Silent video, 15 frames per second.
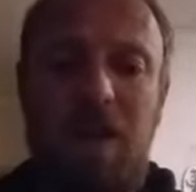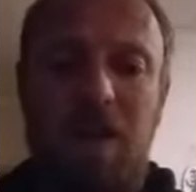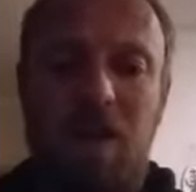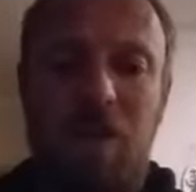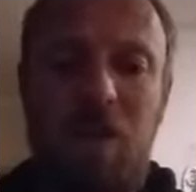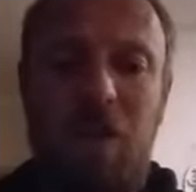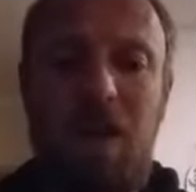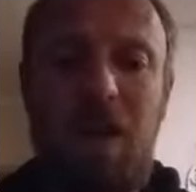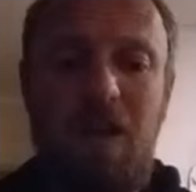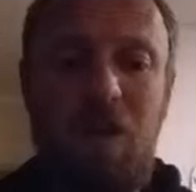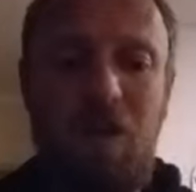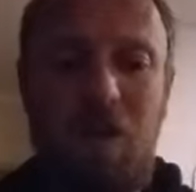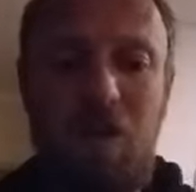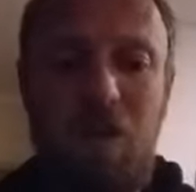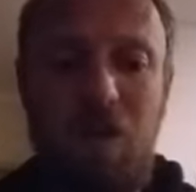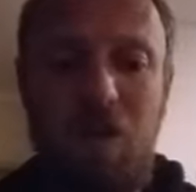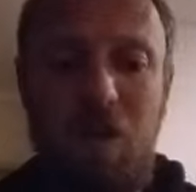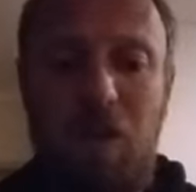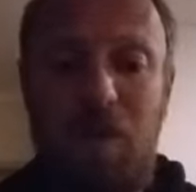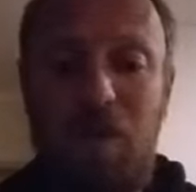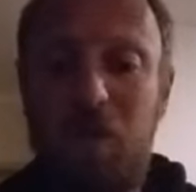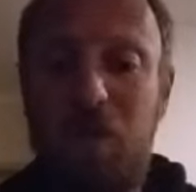soya sauce
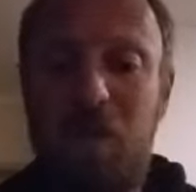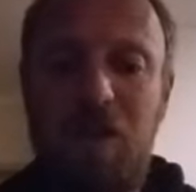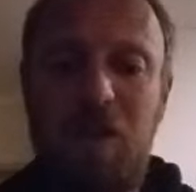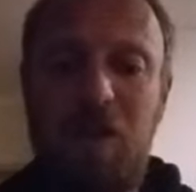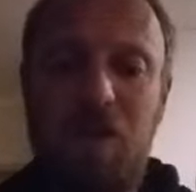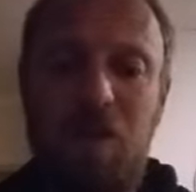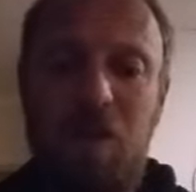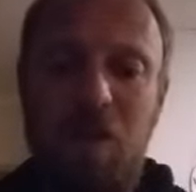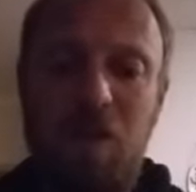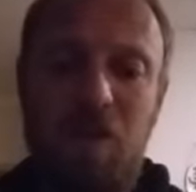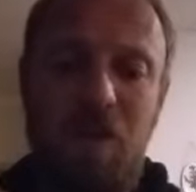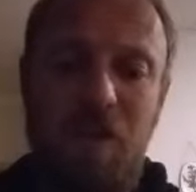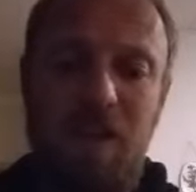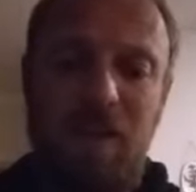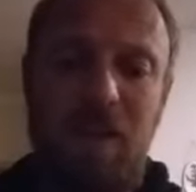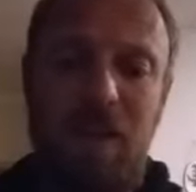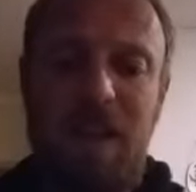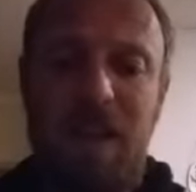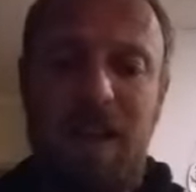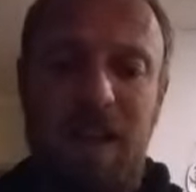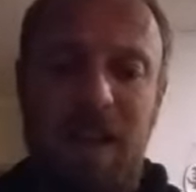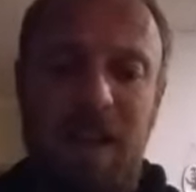or Worcester sauce,
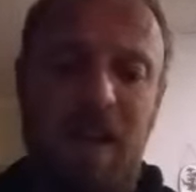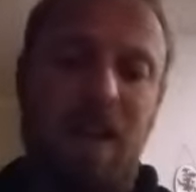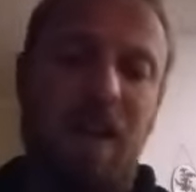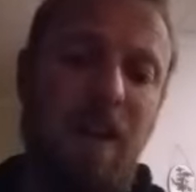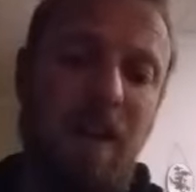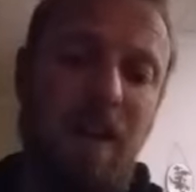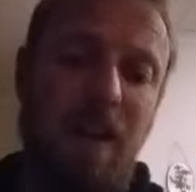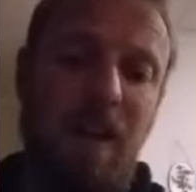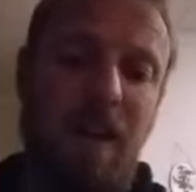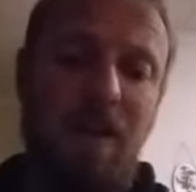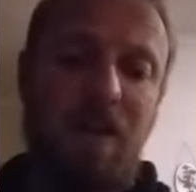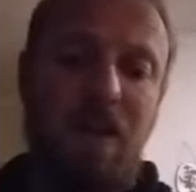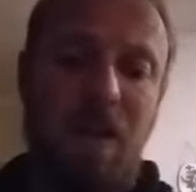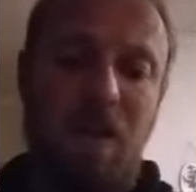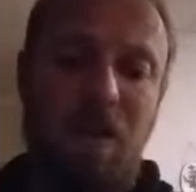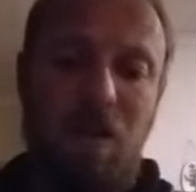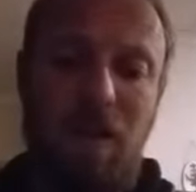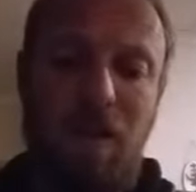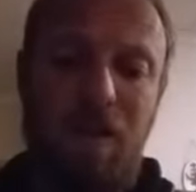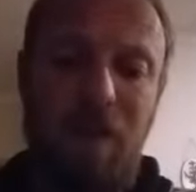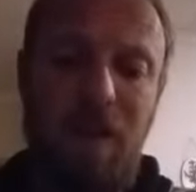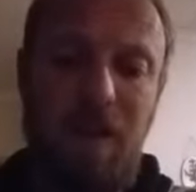vinegar, instant
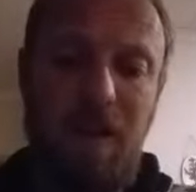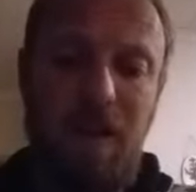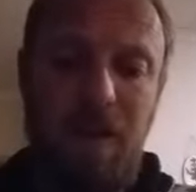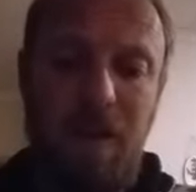coffee,